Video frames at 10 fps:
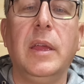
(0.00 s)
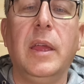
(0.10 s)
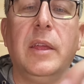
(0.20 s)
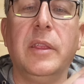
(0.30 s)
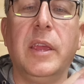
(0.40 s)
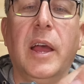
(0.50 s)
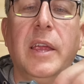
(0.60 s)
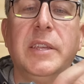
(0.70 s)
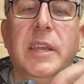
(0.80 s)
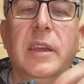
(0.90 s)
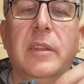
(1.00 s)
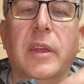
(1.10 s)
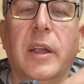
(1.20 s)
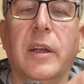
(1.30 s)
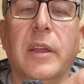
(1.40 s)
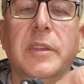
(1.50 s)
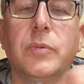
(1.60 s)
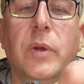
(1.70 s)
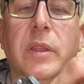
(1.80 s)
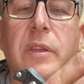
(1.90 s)
And the idea there
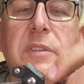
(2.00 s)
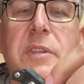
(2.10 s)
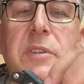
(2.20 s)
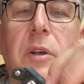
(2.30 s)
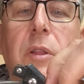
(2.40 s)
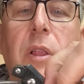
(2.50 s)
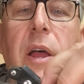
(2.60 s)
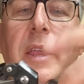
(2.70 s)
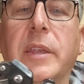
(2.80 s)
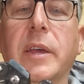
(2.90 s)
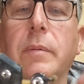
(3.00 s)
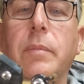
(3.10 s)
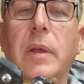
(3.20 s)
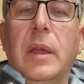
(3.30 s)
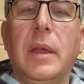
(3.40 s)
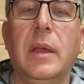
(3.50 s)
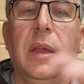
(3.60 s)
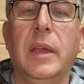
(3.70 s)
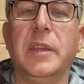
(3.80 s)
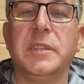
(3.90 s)
is, when this is all lined up,
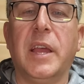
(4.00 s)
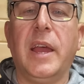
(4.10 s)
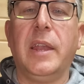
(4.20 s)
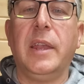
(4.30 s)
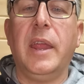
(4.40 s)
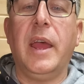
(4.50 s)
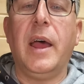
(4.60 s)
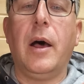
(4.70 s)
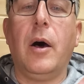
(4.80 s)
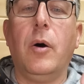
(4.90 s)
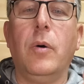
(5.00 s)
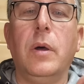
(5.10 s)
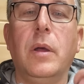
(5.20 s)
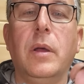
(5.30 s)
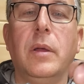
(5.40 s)
is that now